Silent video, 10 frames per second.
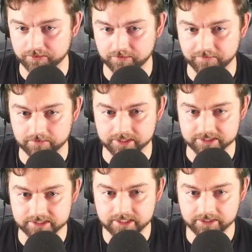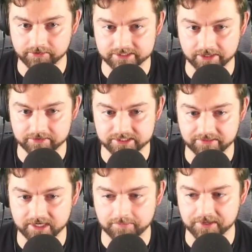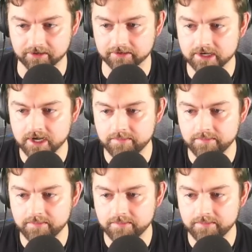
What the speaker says: our focus. Notice how there's nothing up here,